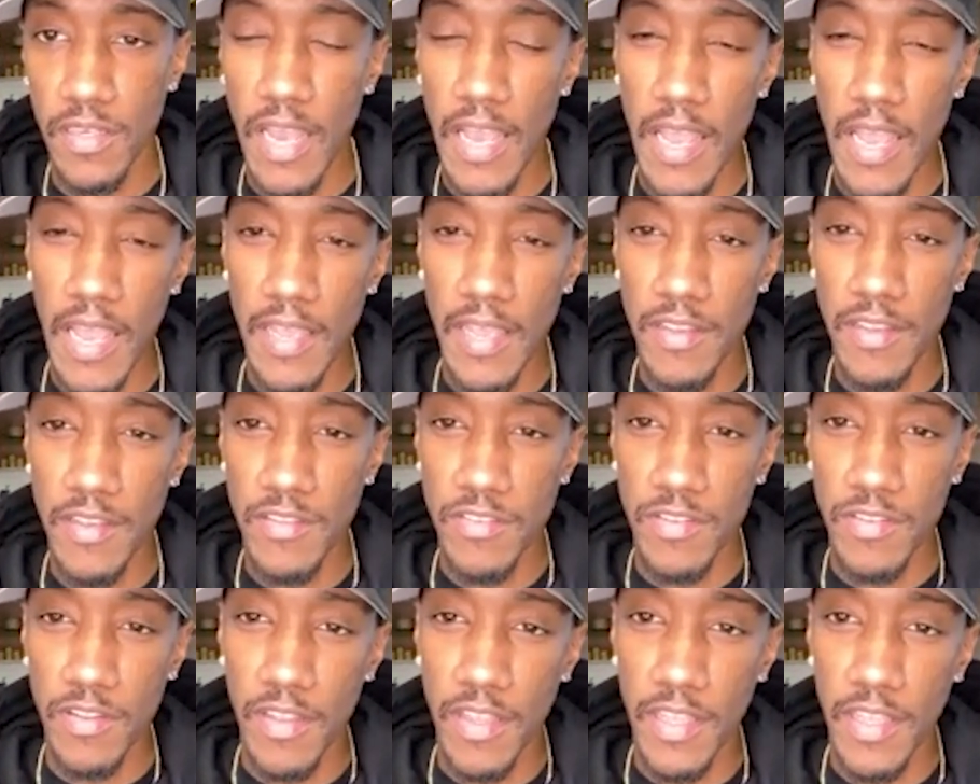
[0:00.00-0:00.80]

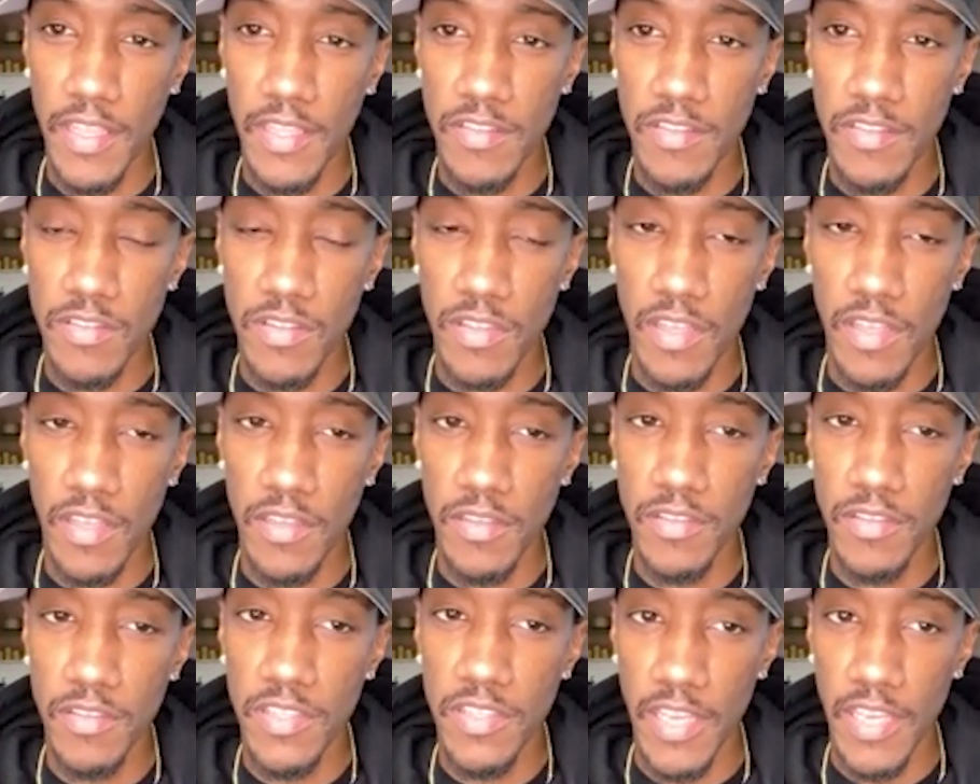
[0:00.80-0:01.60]
it's
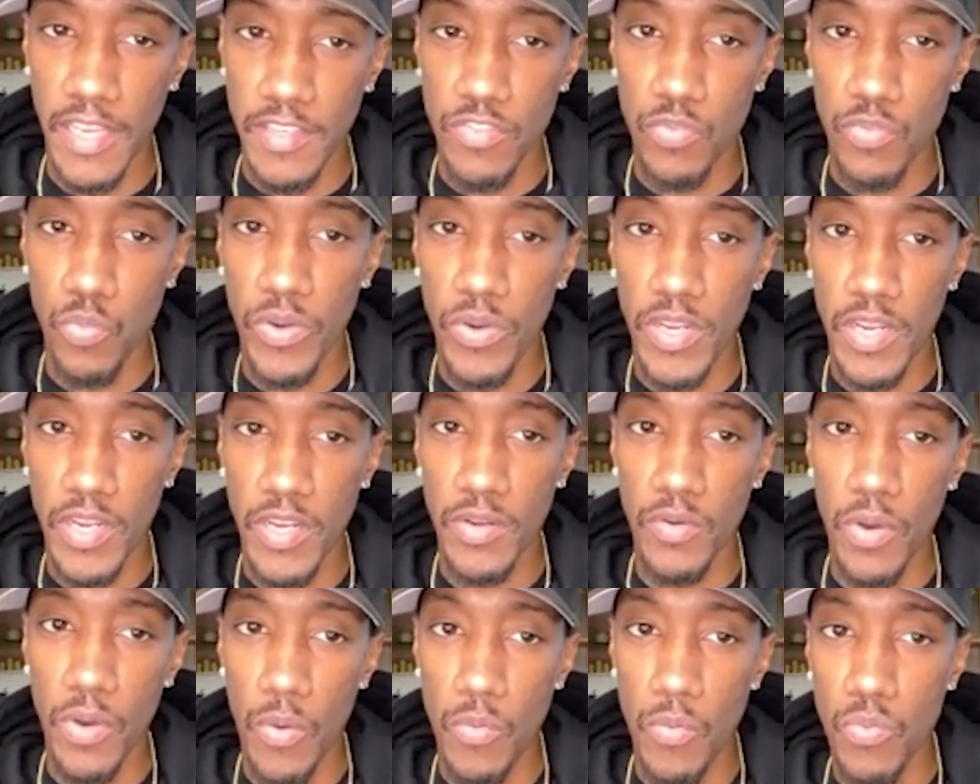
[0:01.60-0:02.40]
yes,
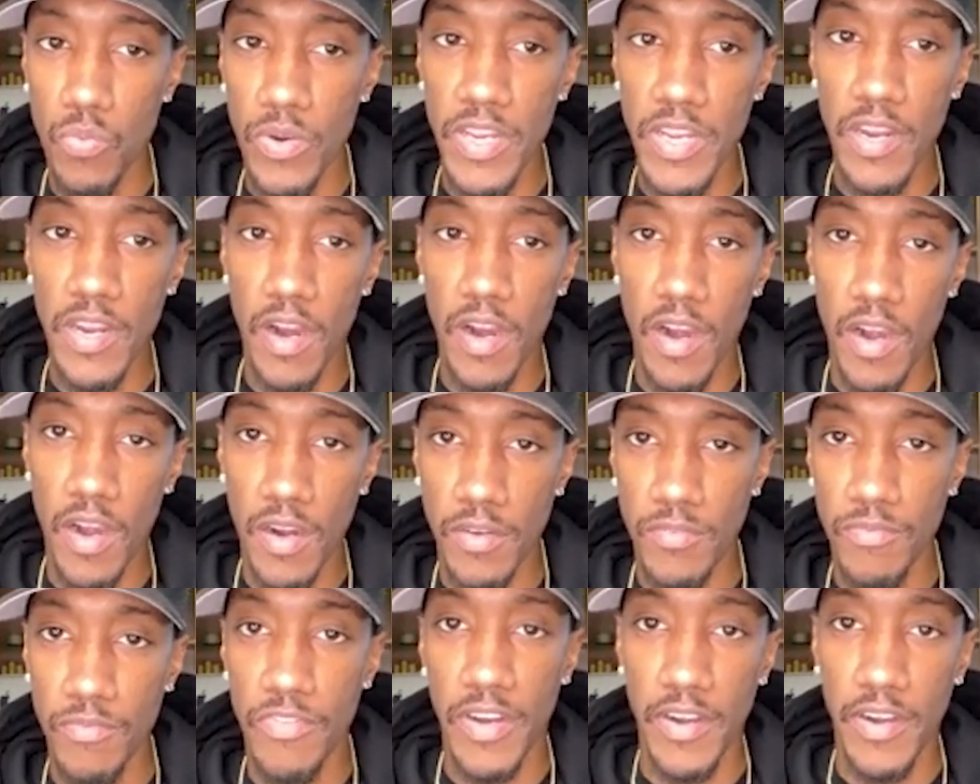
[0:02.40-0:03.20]
we
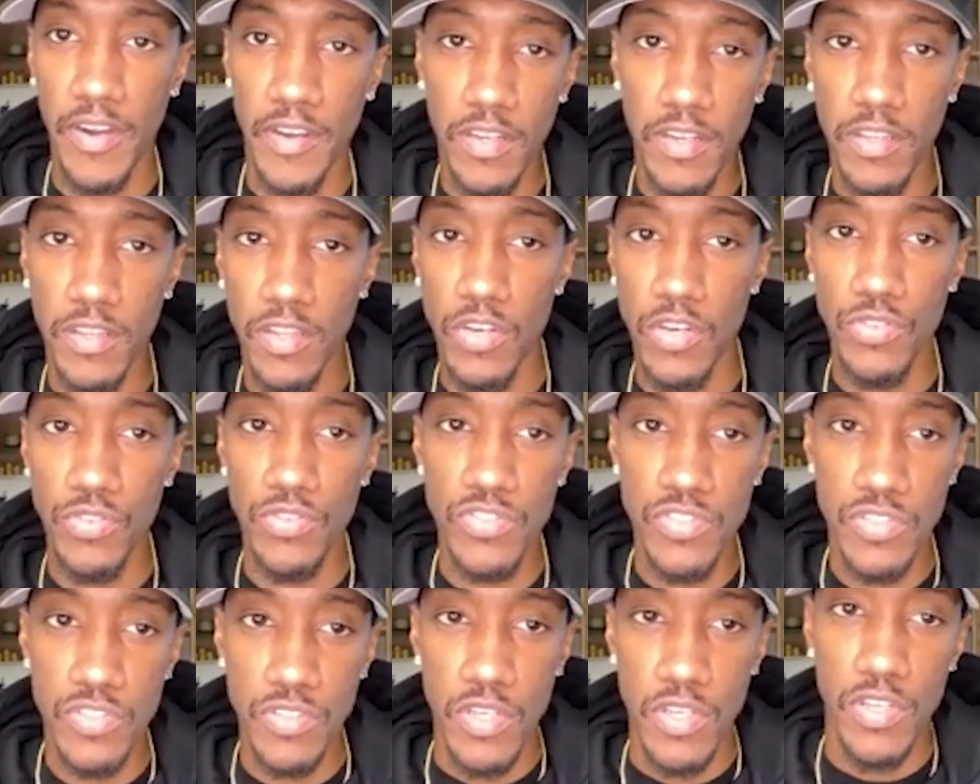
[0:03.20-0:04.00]
are very
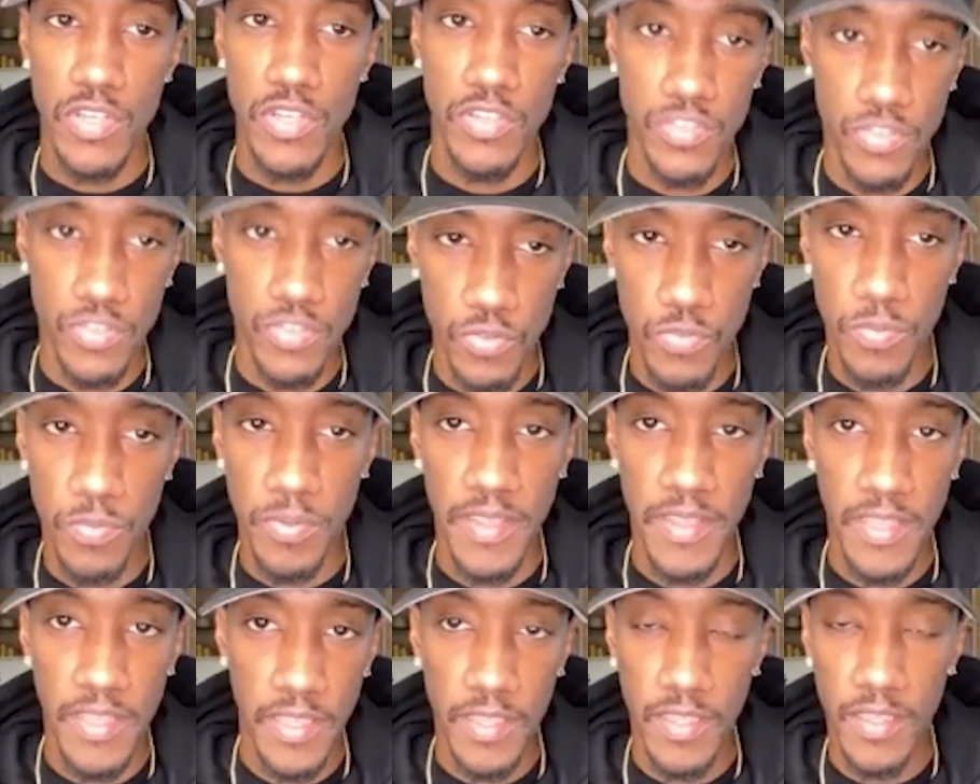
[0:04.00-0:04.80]
close to
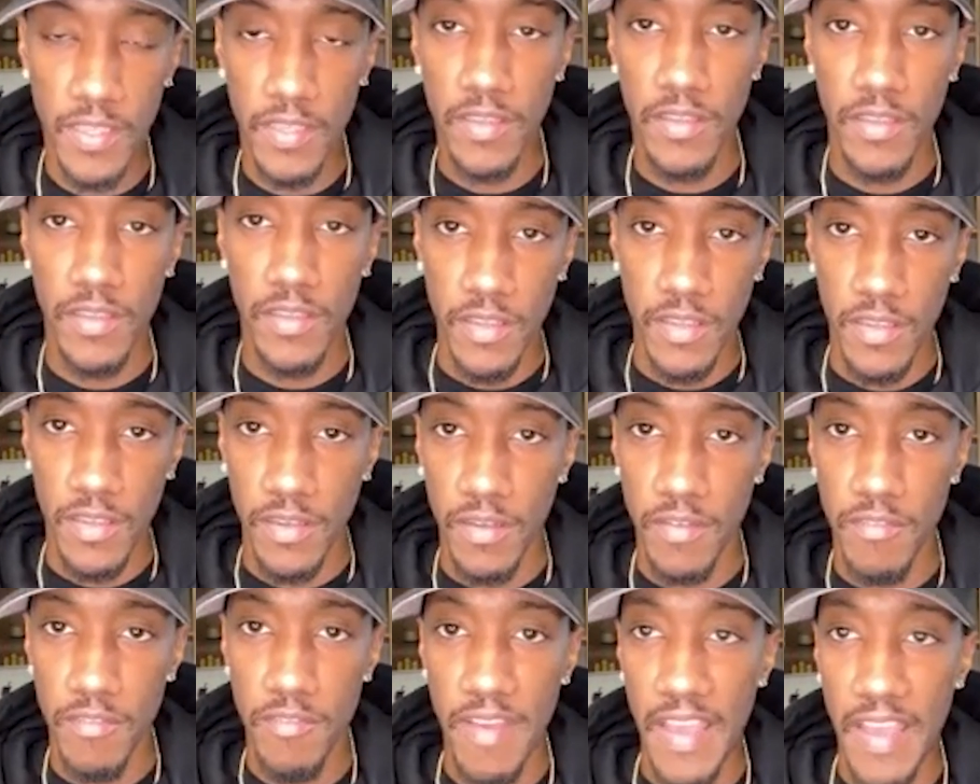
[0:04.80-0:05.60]
being
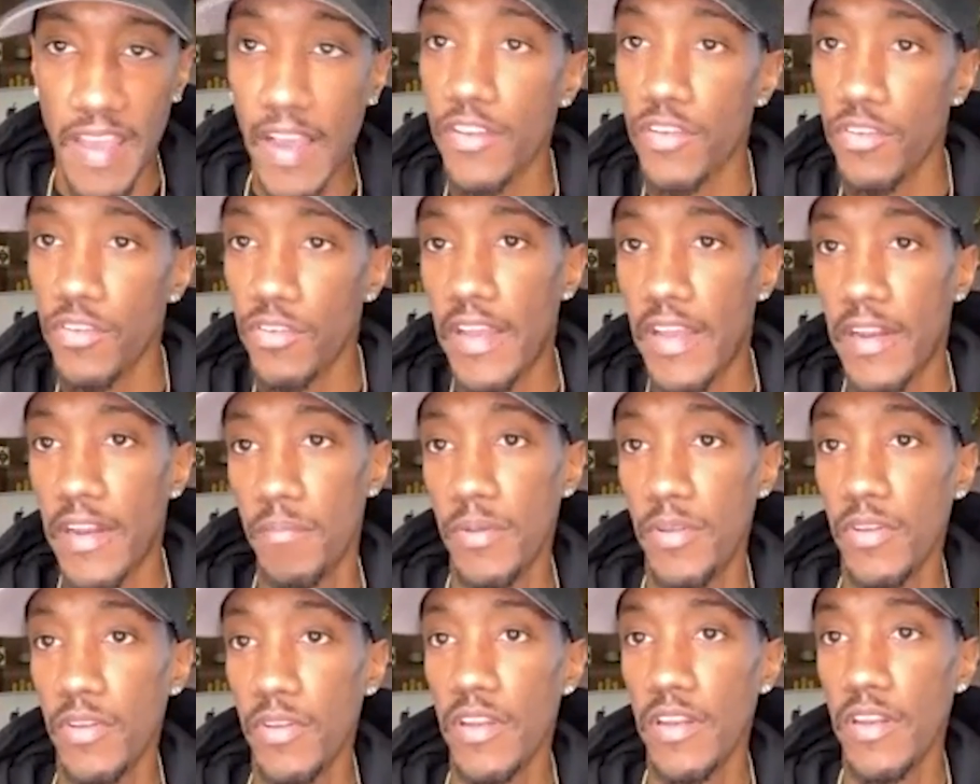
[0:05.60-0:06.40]
valued at $1
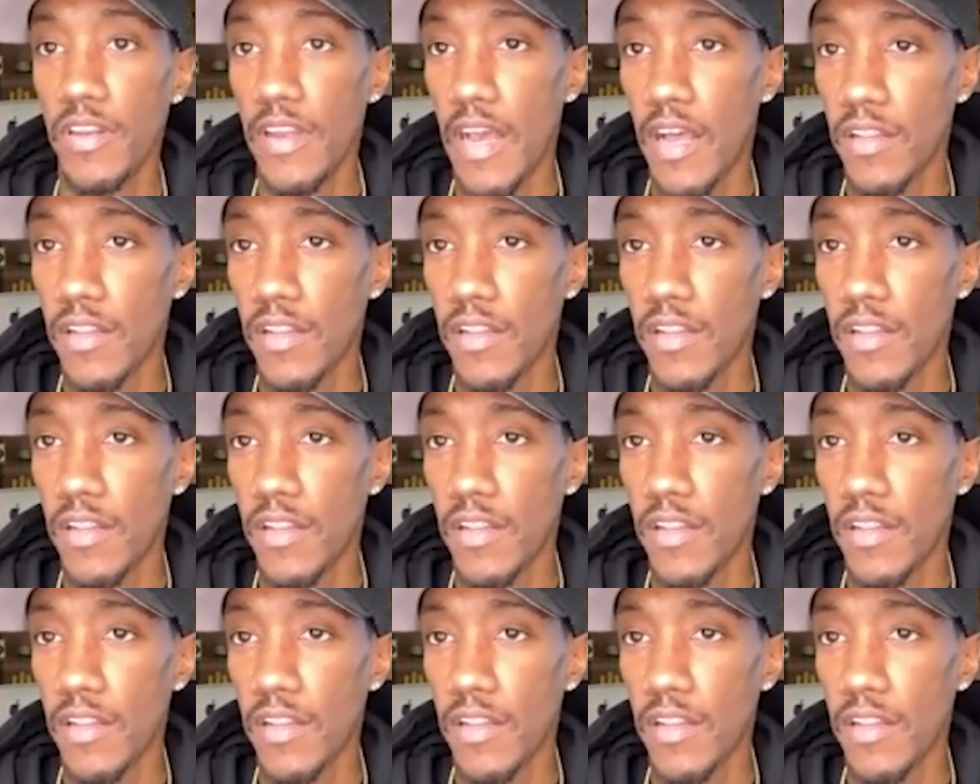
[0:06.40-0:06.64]
billion